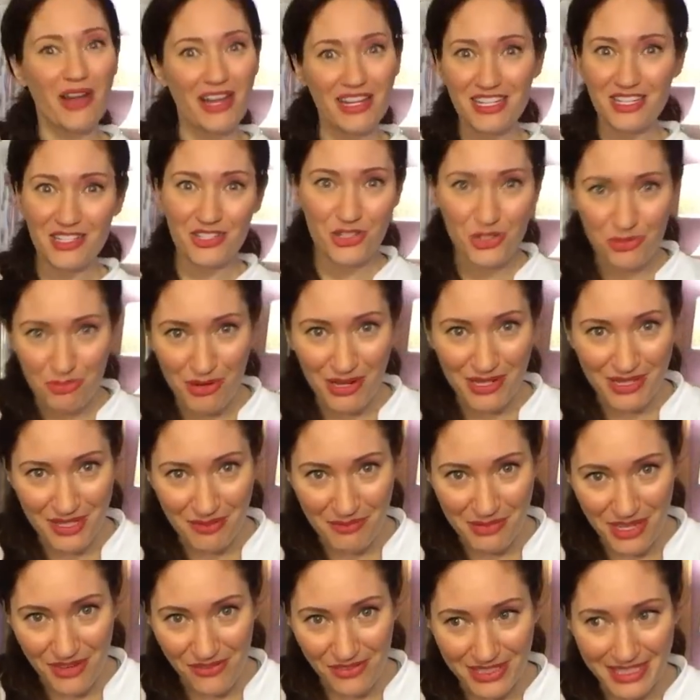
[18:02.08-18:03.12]
I need to do
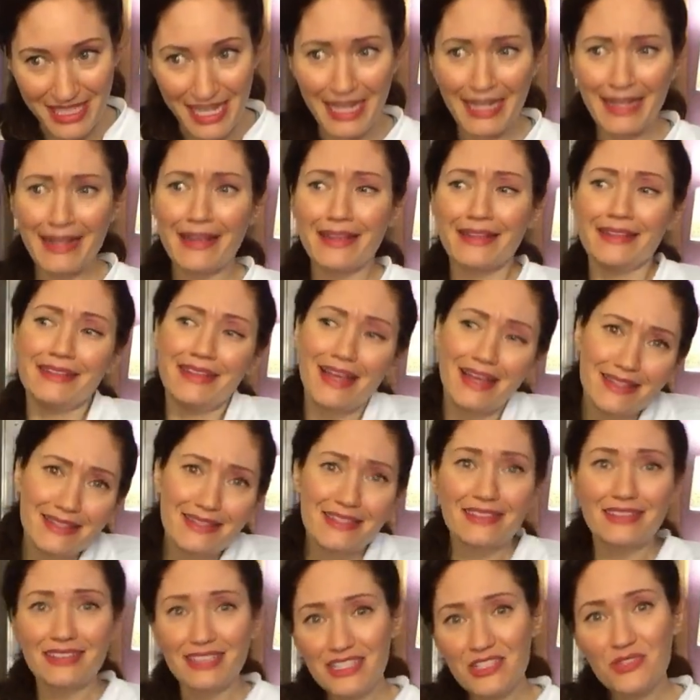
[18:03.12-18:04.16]
press-ups every day? Yes,
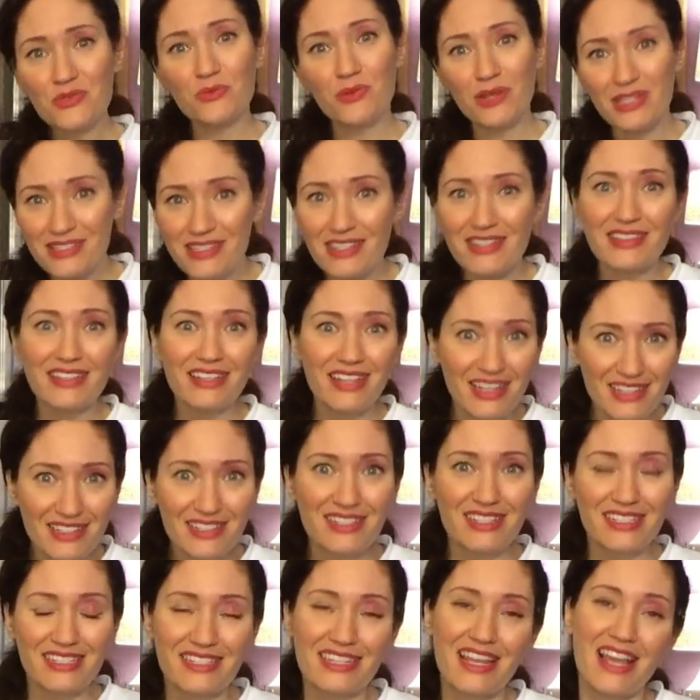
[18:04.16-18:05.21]
at least once at the end of
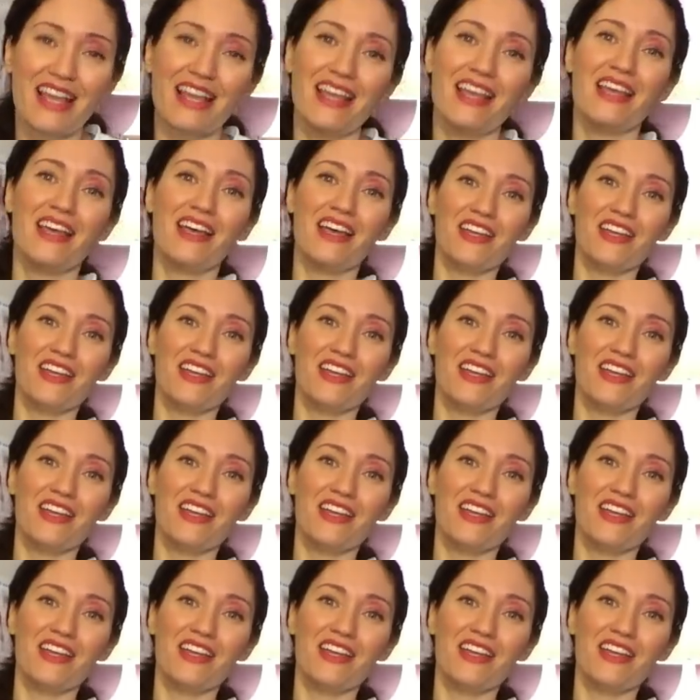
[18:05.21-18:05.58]
the day,